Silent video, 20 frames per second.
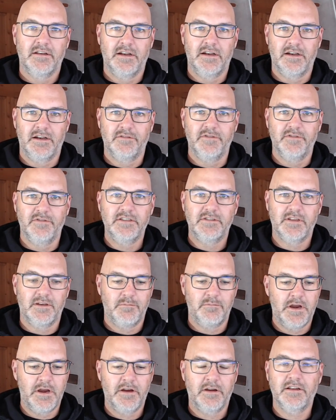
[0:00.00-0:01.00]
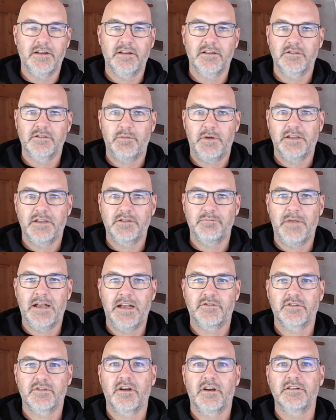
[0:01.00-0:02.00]
Visa, American Express,
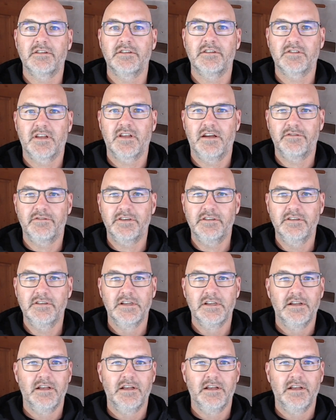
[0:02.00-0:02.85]
MasterCard, Discover,